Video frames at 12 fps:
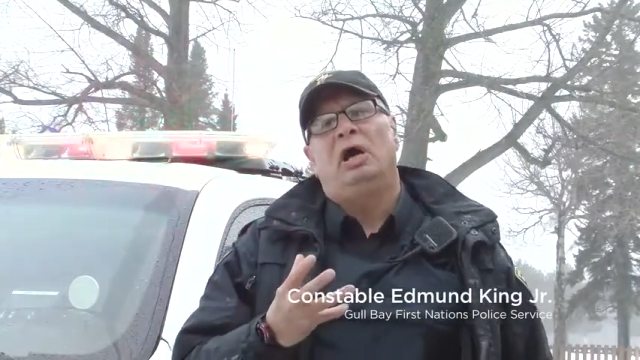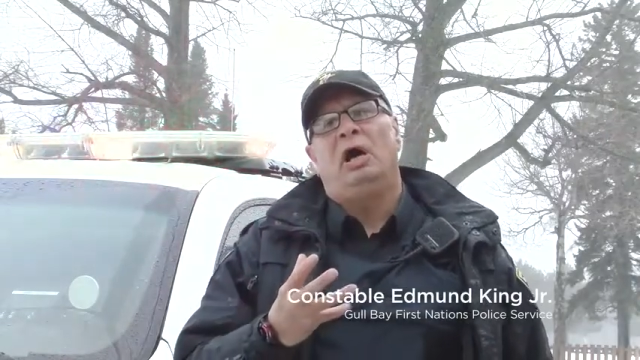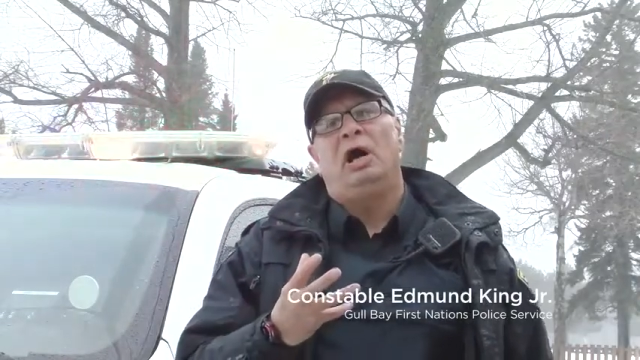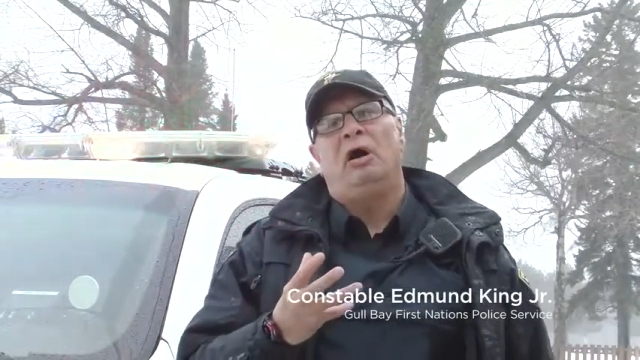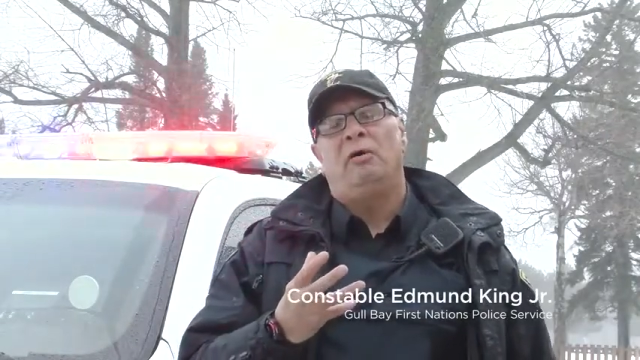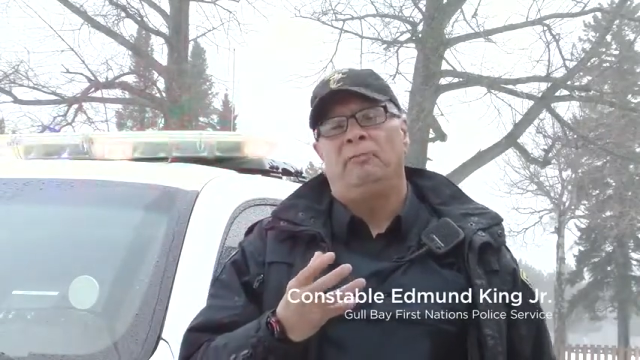
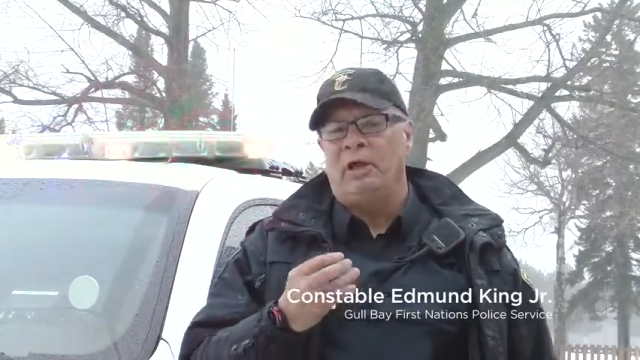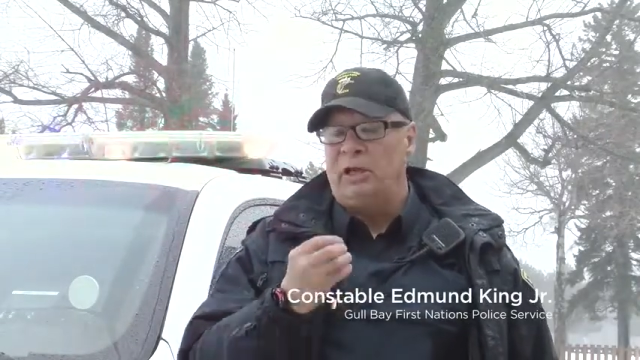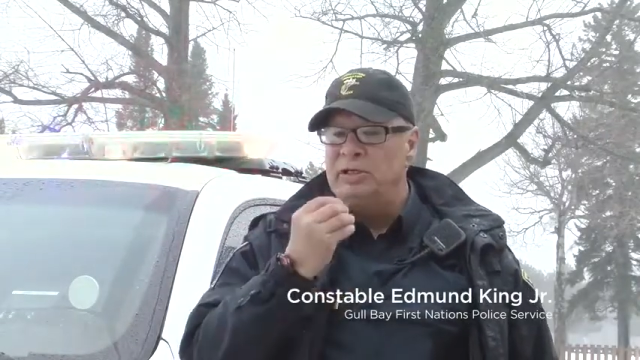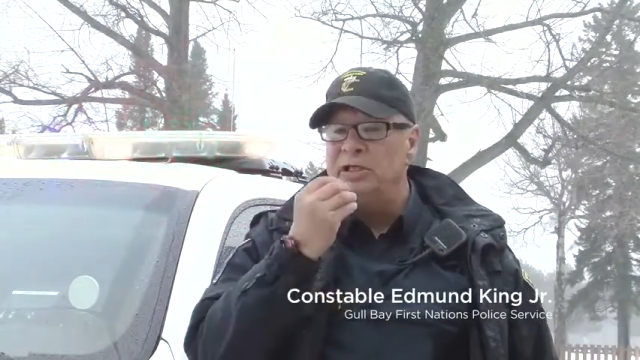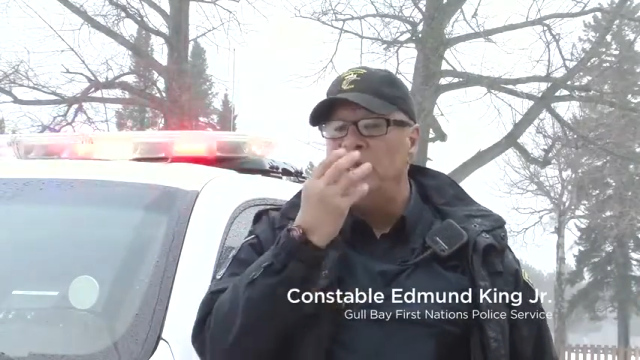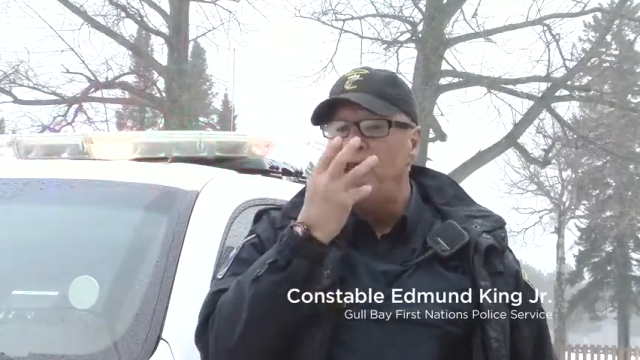um, and
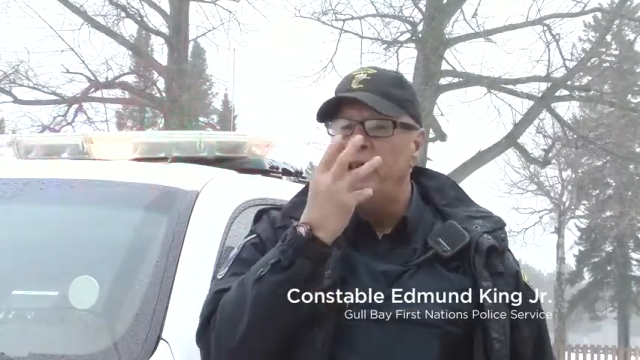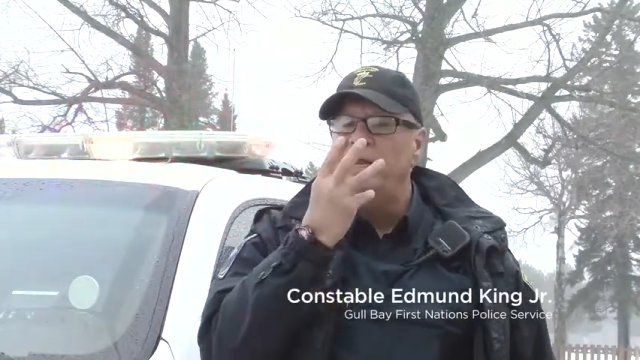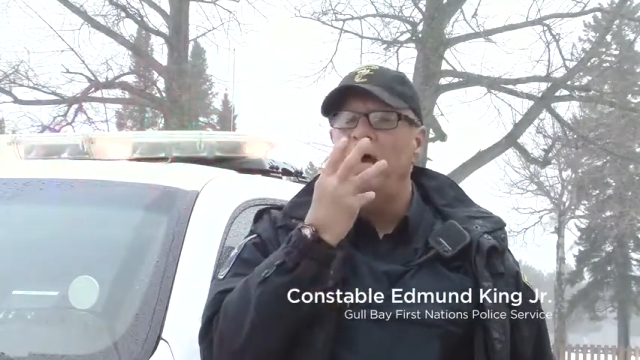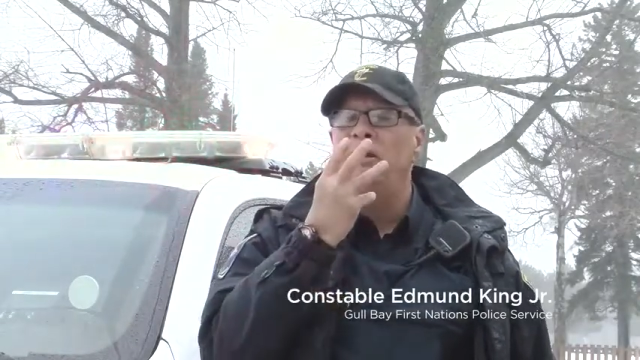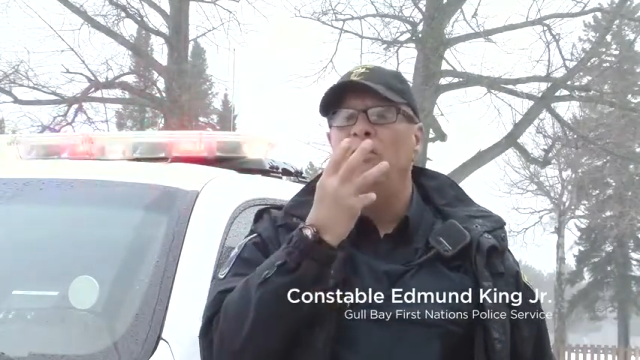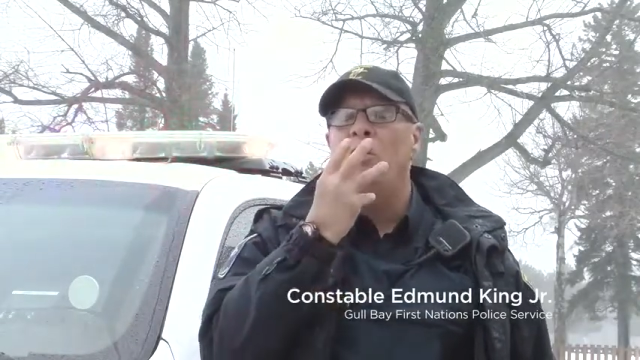his, he had
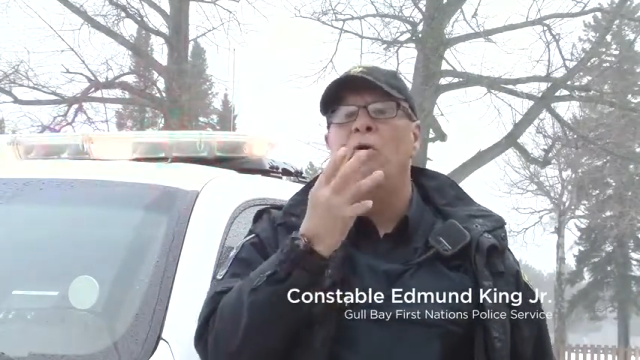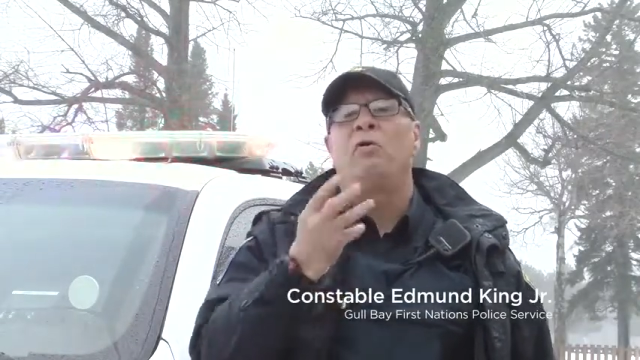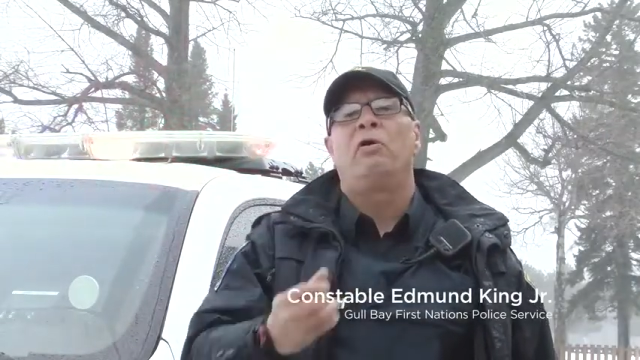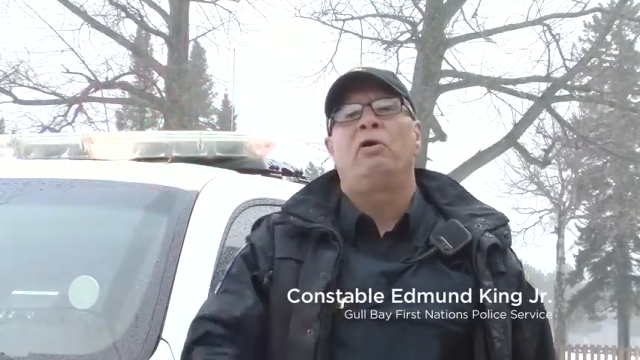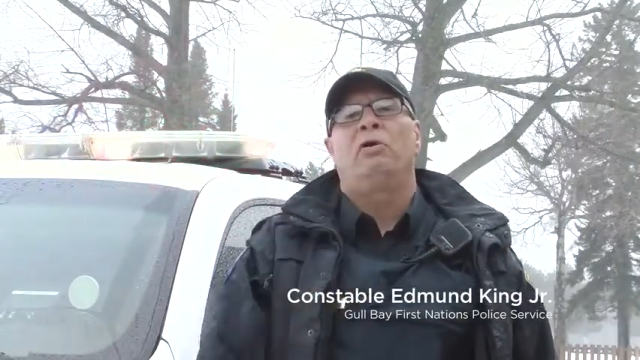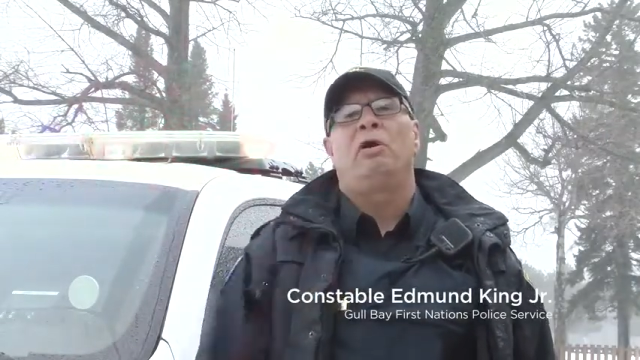that
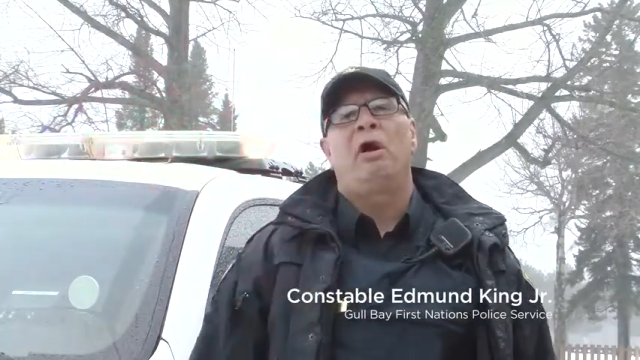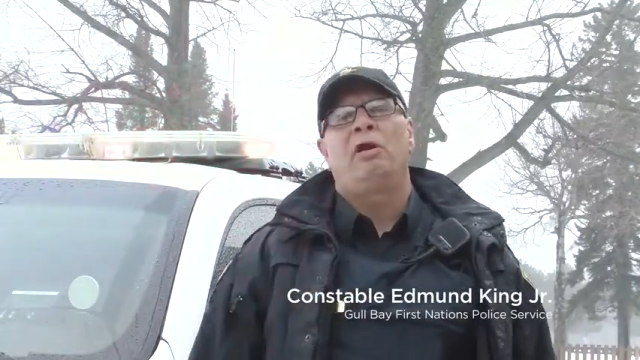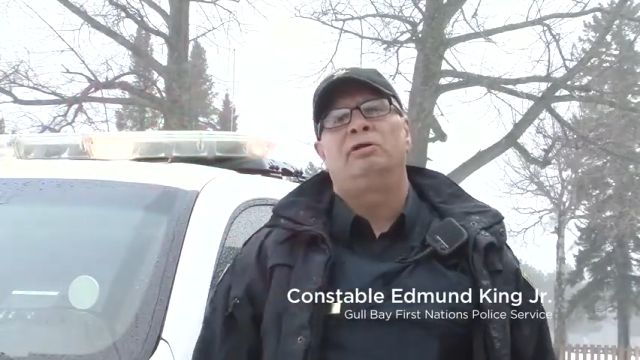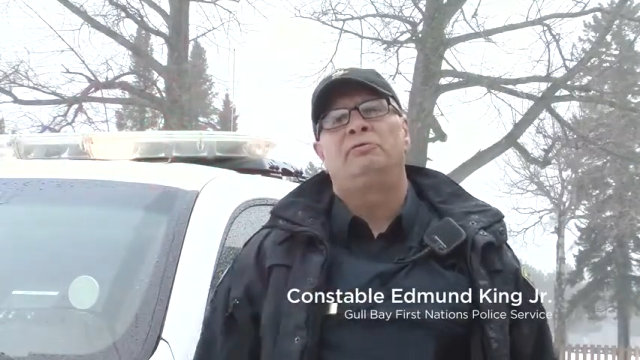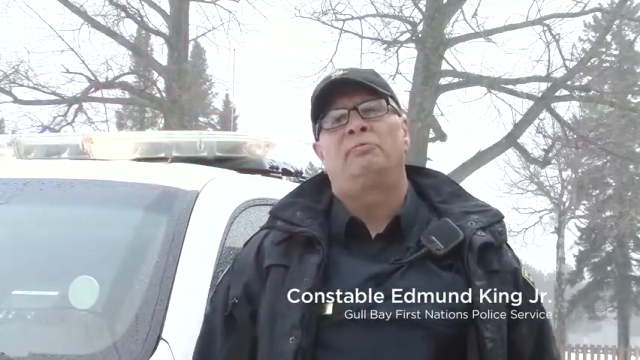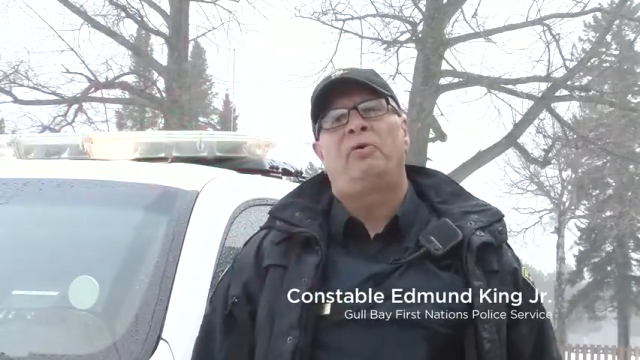odor on
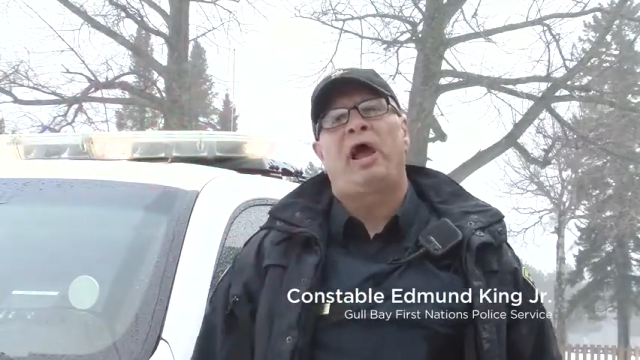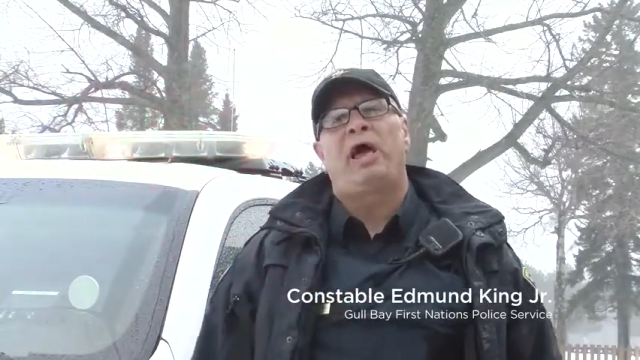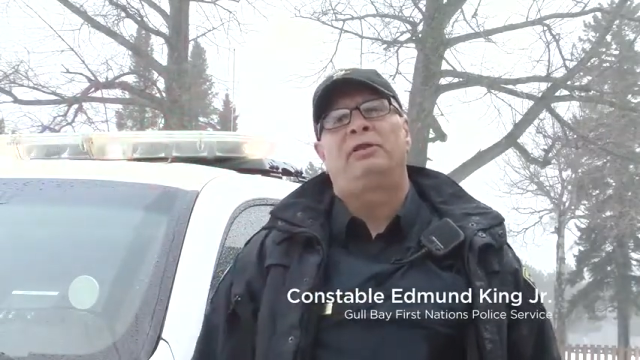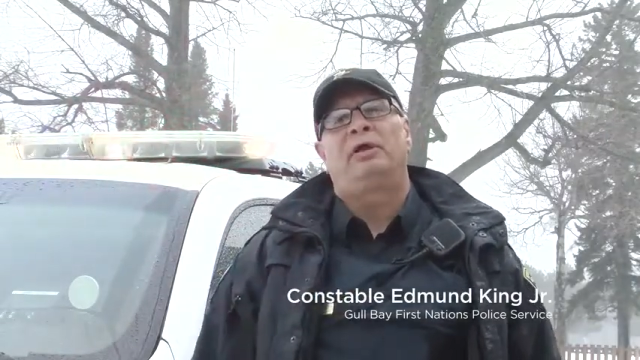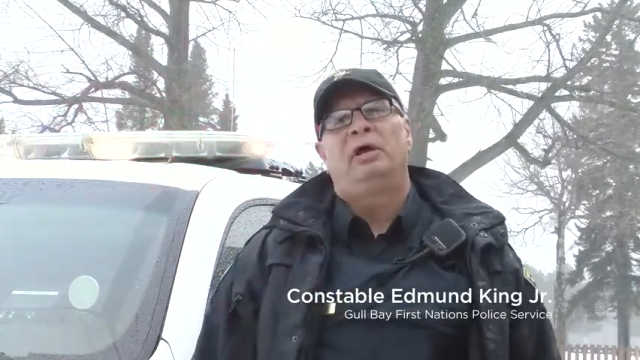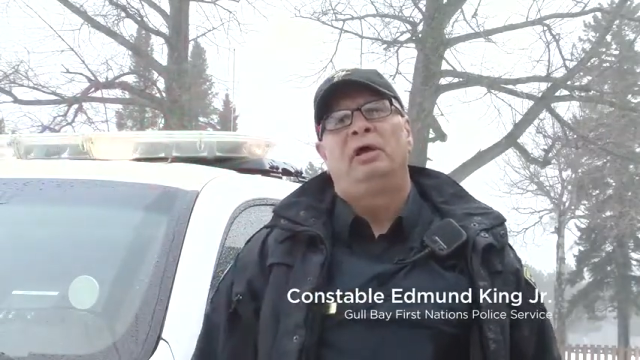his breath